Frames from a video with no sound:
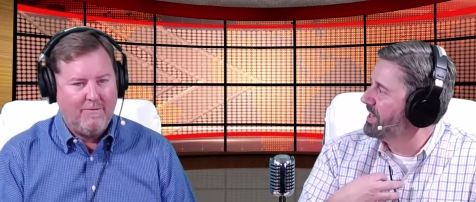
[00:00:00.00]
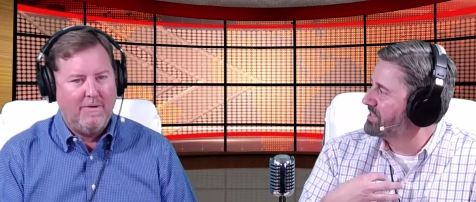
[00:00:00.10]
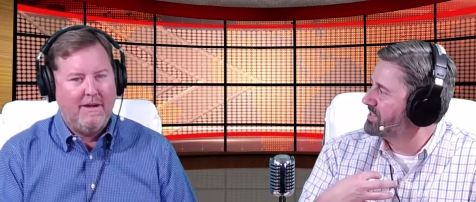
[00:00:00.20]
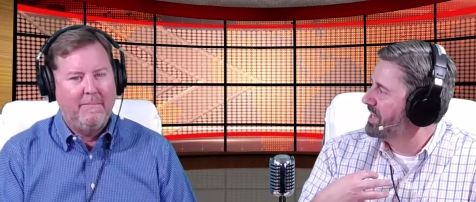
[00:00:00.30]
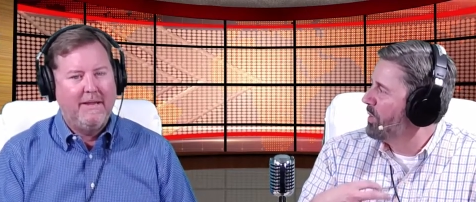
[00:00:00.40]

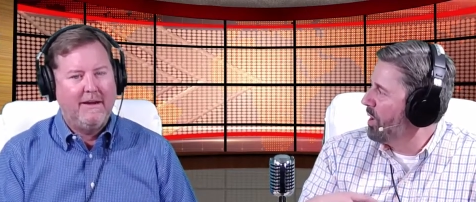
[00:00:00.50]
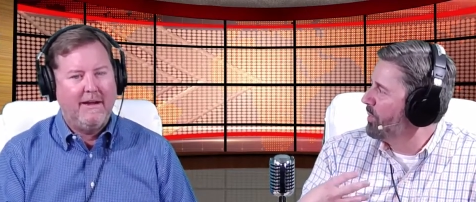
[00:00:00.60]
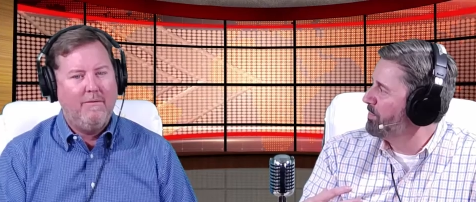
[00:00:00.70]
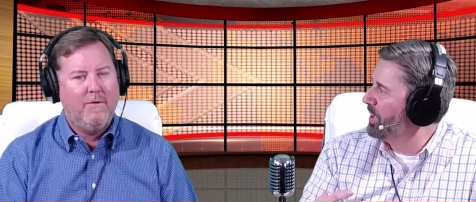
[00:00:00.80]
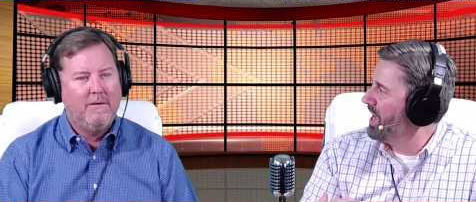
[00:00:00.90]
Speaker 1: us.
Speaker 2: I
Speaker 1: mean,
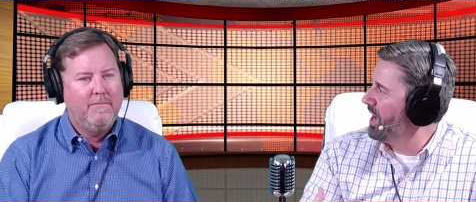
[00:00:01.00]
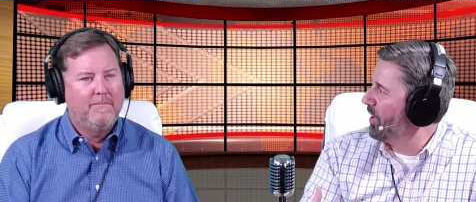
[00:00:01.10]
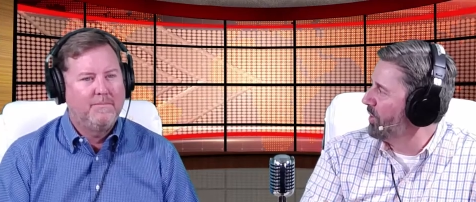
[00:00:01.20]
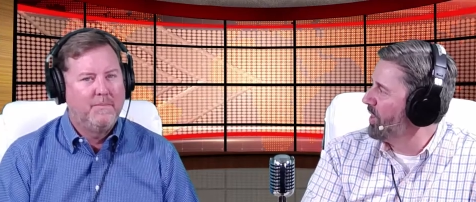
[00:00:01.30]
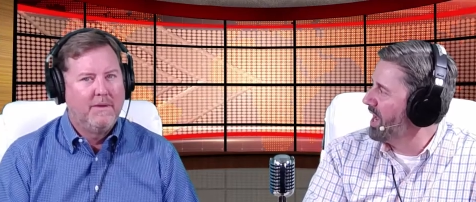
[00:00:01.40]
when we I play,
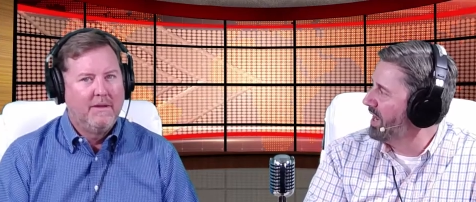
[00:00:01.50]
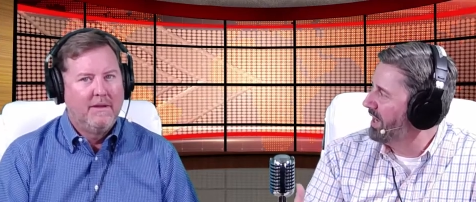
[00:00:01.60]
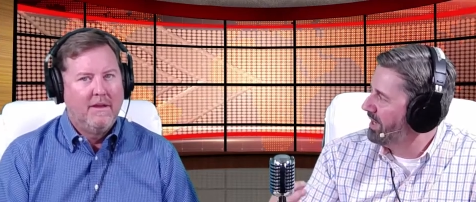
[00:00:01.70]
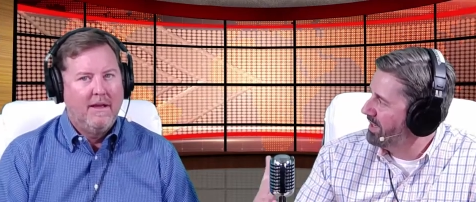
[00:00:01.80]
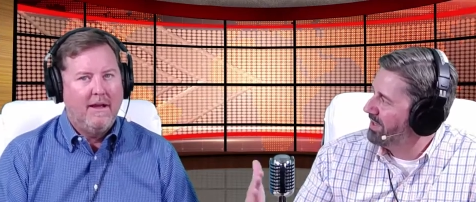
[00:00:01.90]
wanna, are like,
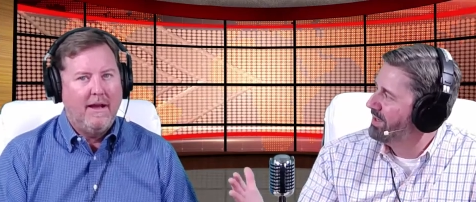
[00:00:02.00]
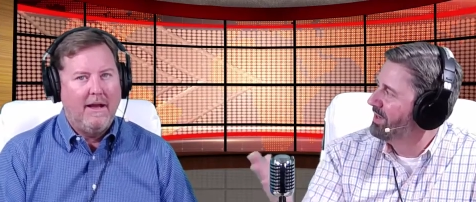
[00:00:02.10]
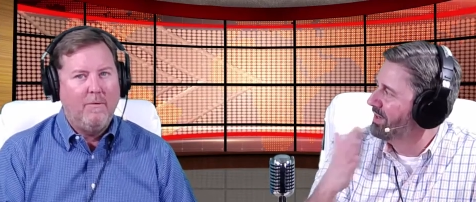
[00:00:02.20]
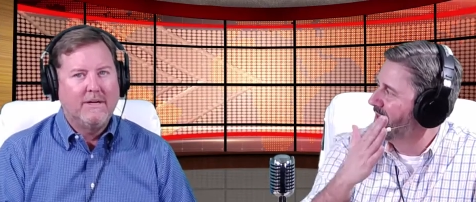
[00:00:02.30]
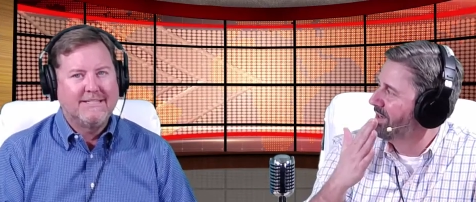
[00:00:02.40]

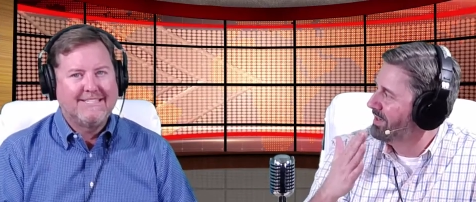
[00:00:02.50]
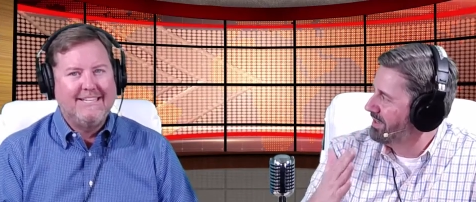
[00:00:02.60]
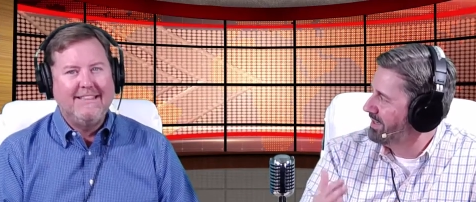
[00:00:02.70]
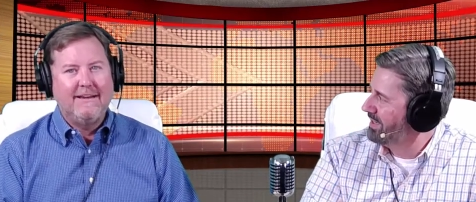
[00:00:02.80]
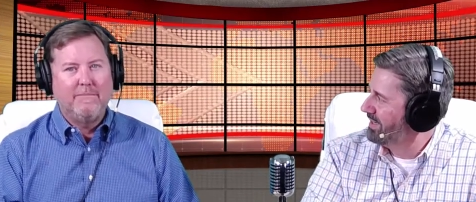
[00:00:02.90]
Speaker 2: I want to
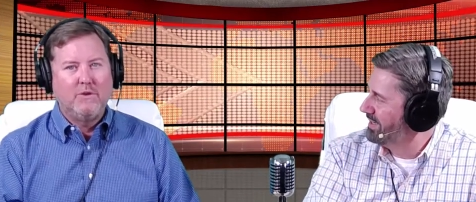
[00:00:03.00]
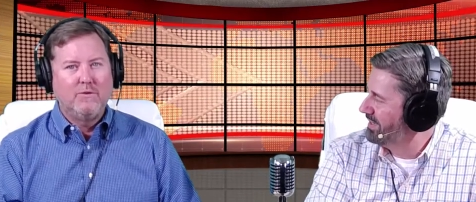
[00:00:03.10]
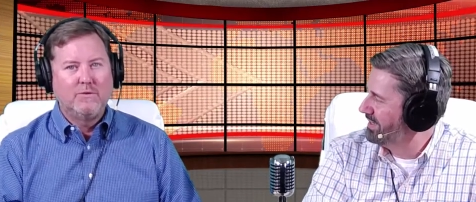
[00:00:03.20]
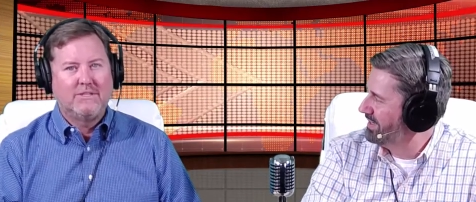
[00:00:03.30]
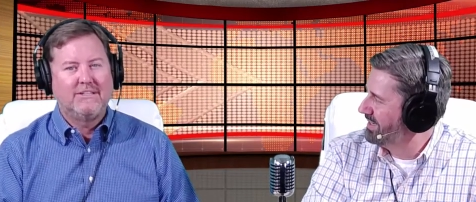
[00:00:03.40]
see them
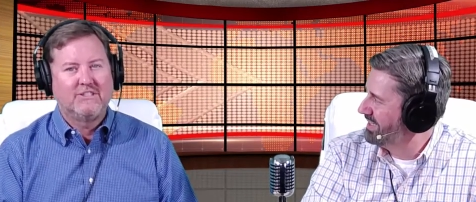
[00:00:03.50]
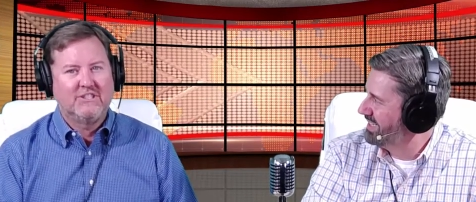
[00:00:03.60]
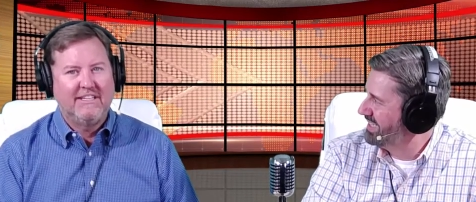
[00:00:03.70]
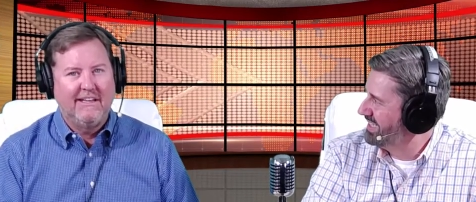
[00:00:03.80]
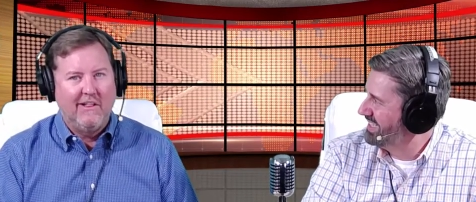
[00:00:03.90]
use their
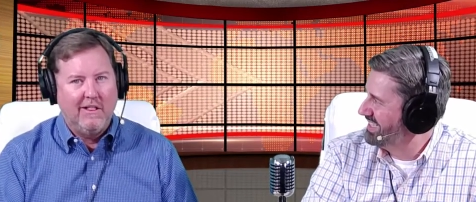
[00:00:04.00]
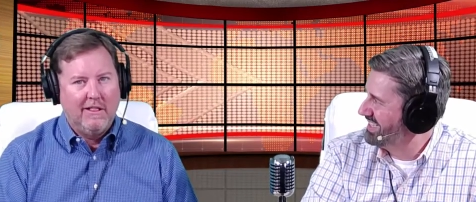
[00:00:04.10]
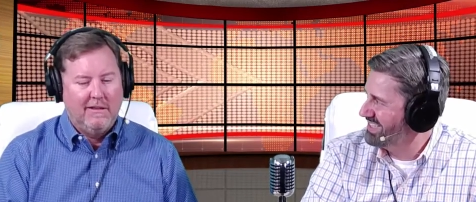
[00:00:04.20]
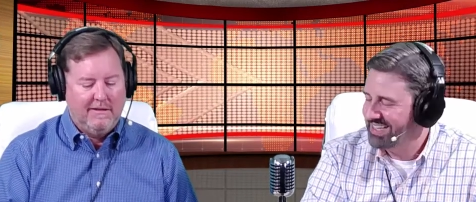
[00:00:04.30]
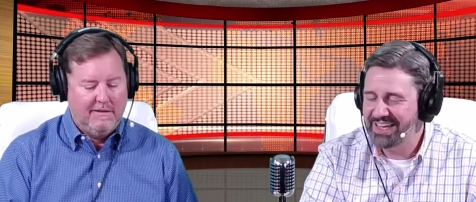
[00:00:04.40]

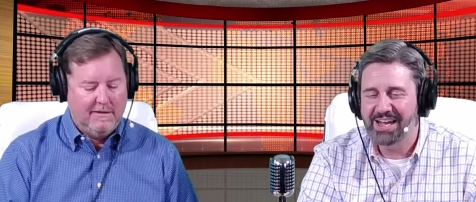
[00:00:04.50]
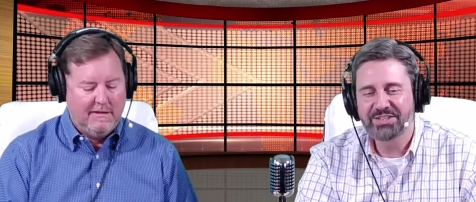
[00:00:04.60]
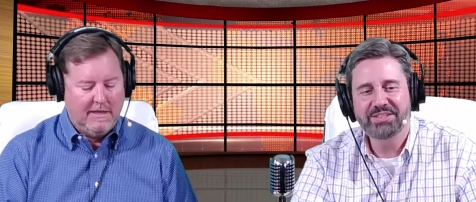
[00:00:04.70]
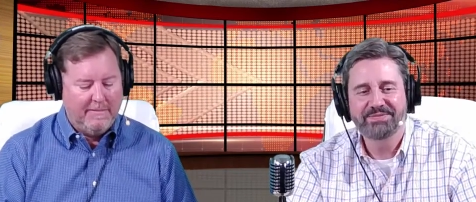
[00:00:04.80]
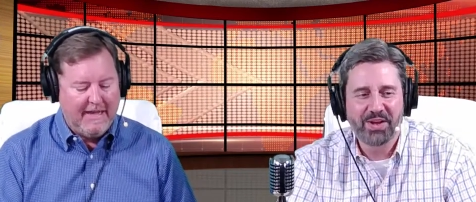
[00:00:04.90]
skill.
Speaker 1: I
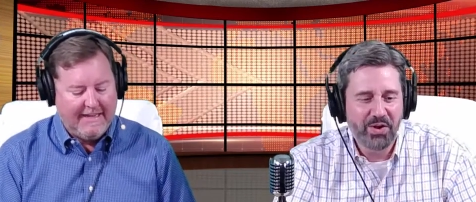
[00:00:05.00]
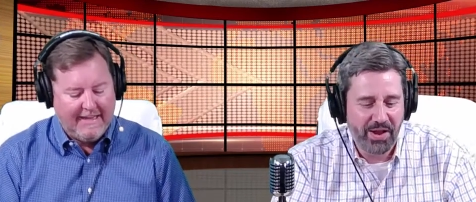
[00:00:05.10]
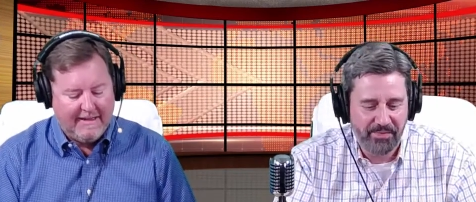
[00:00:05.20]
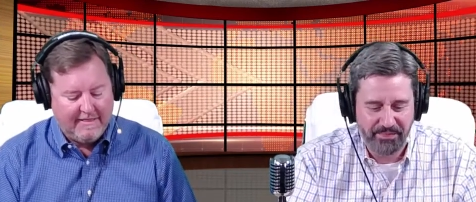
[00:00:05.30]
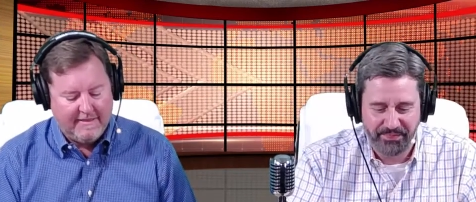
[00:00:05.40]
got
Speaker 2: you. I mean, okay. I
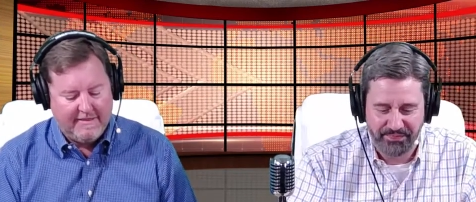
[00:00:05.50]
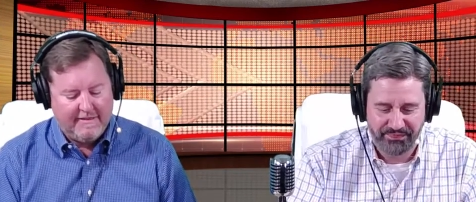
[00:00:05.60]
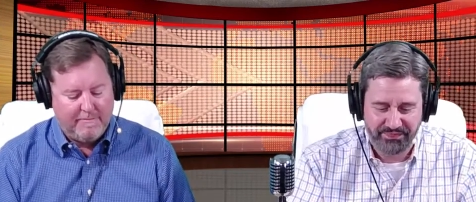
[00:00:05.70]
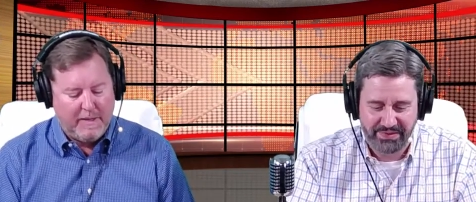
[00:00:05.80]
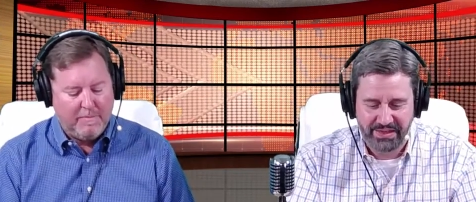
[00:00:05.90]
get it
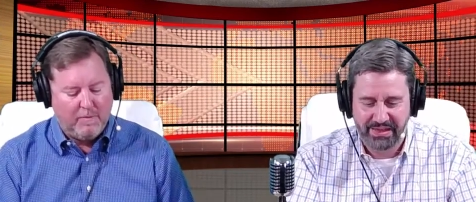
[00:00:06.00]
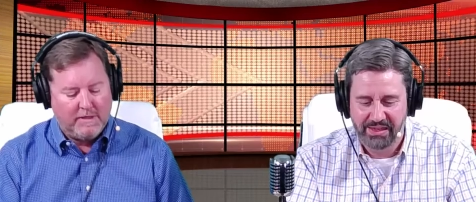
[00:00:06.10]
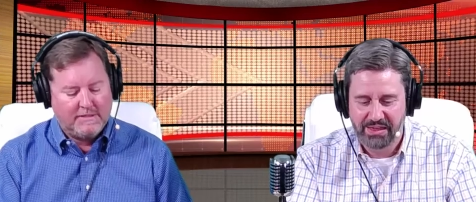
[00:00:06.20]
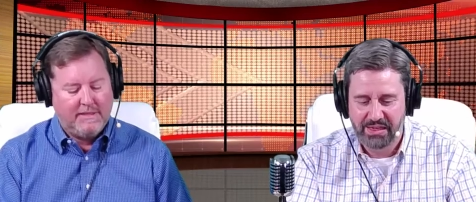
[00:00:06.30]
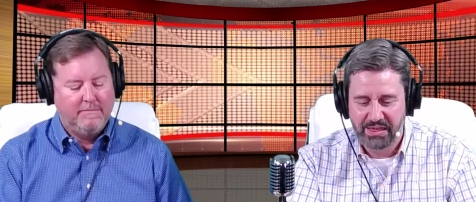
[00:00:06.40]
that people
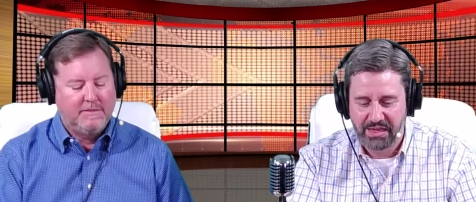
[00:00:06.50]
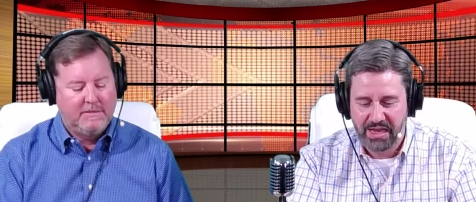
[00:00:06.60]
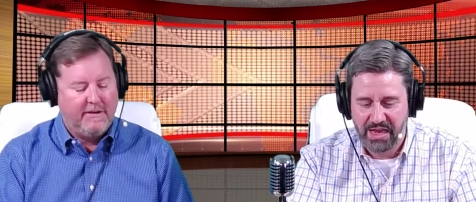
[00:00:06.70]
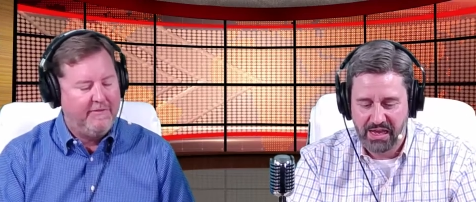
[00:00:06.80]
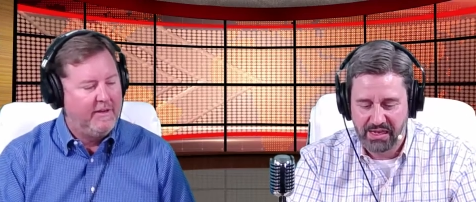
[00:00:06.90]
want to see him
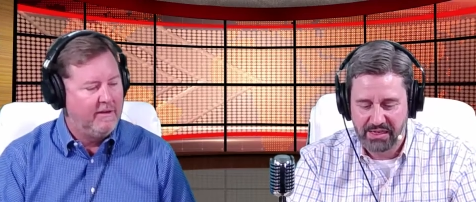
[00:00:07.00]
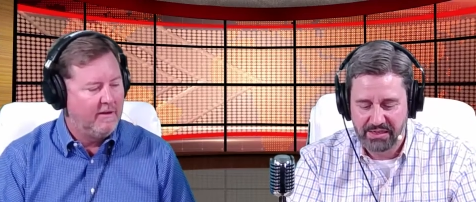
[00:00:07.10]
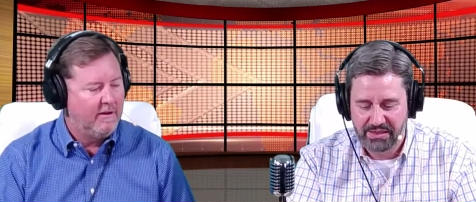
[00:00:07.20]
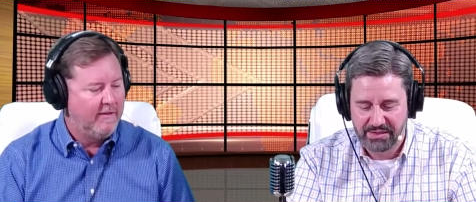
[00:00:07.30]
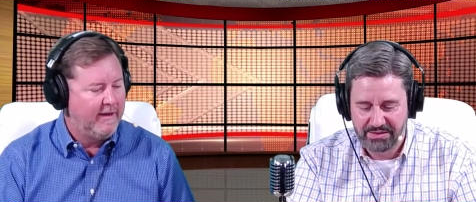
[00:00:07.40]
duff it
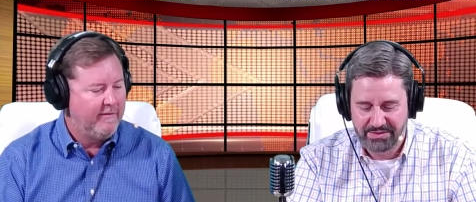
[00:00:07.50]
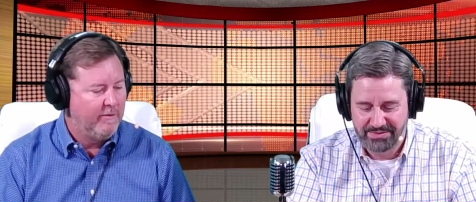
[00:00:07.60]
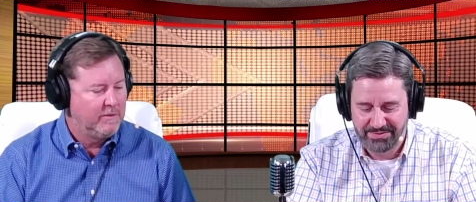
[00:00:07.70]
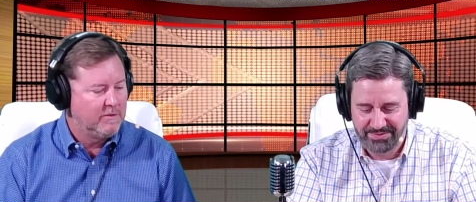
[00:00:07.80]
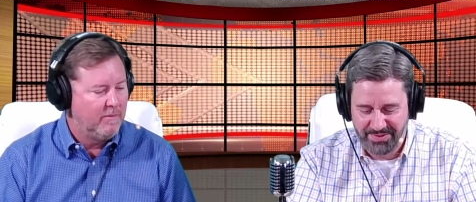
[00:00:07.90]
and all that every once in a